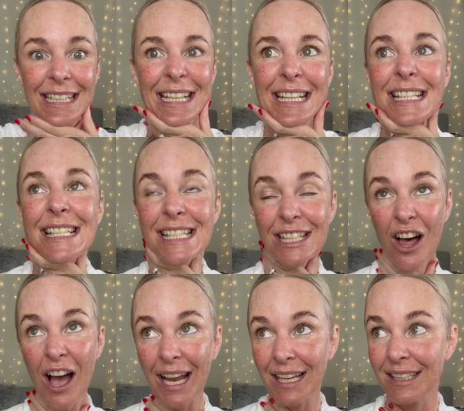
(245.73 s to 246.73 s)
It's
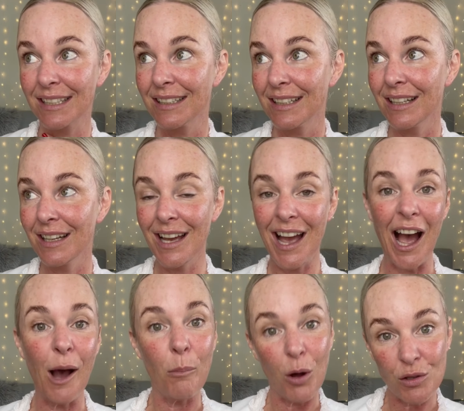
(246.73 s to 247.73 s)
like a
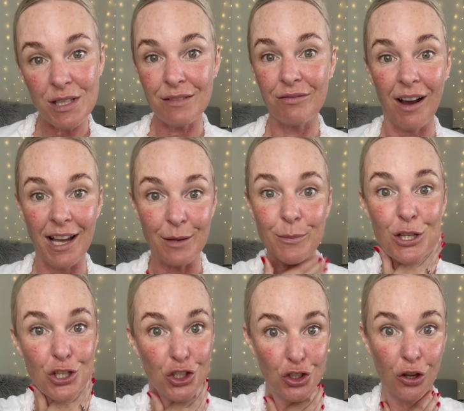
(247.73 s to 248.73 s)
multivitamin
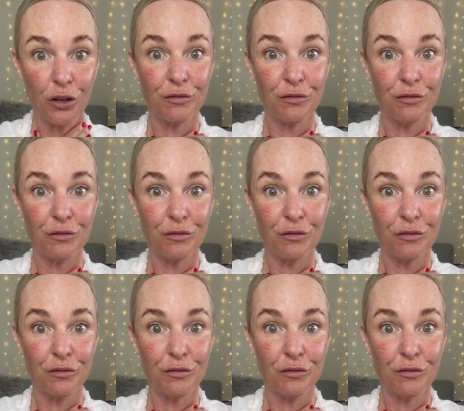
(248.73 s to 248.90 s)
shot